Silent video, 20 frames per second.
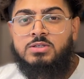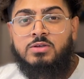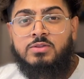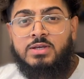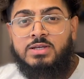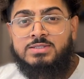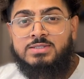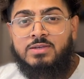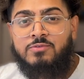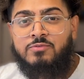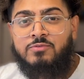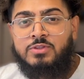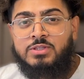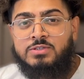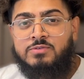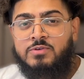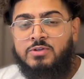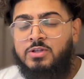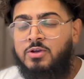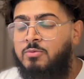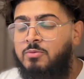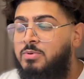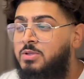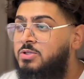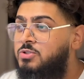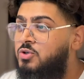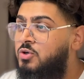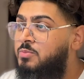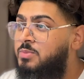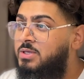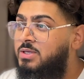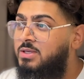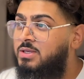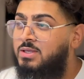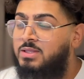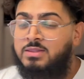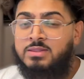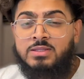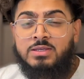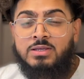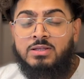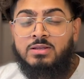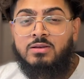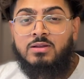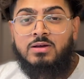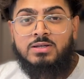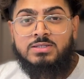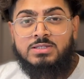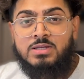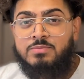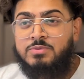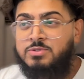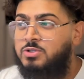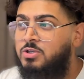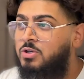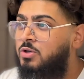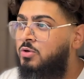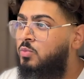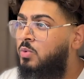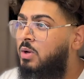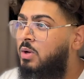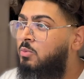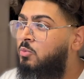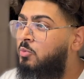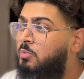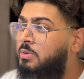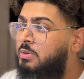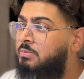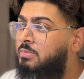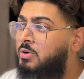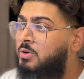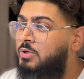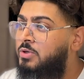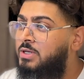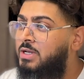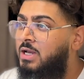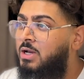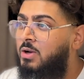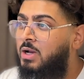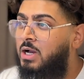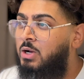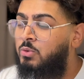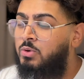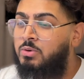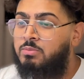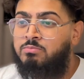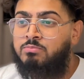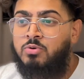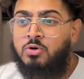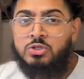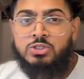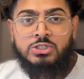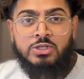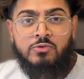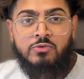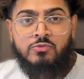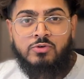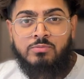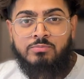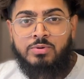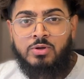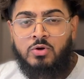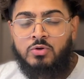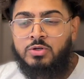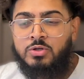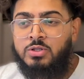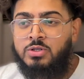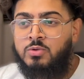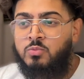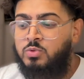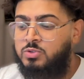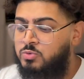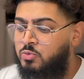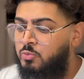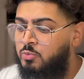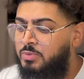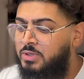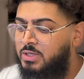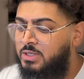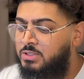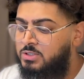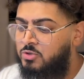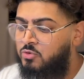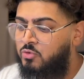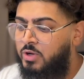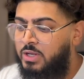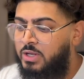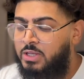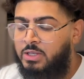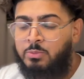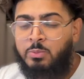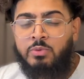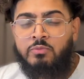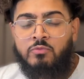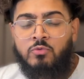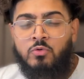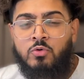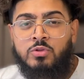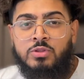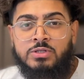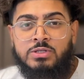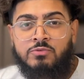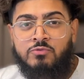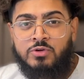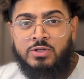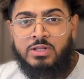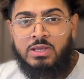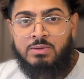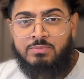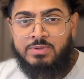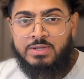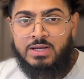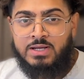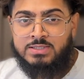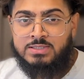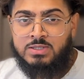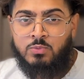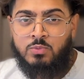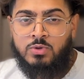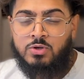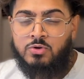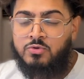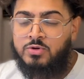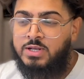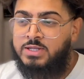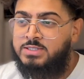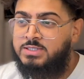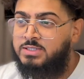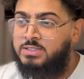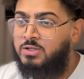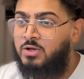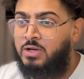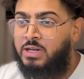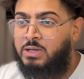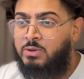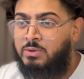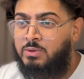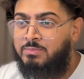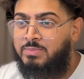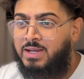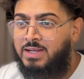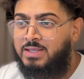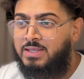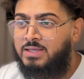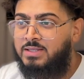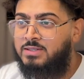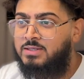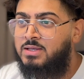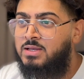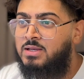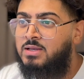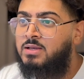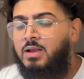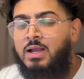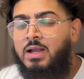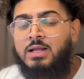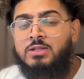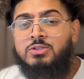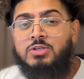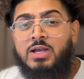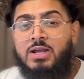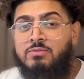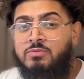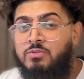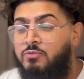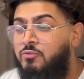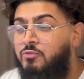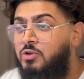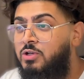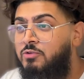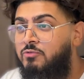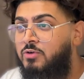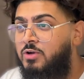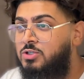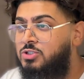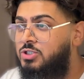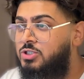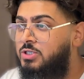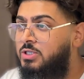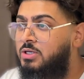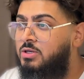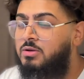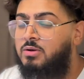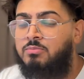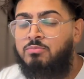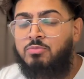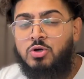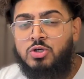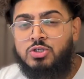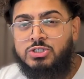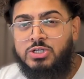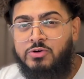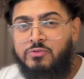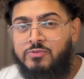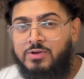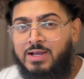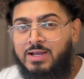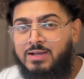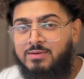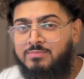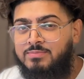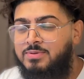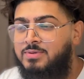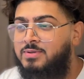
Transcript: So that is it for this video. Please join me in the last episode where be building out our bookshelf component, which will be integrating with all the different APIs that we've created on our backend, and to have the fully functioning bookshelf app.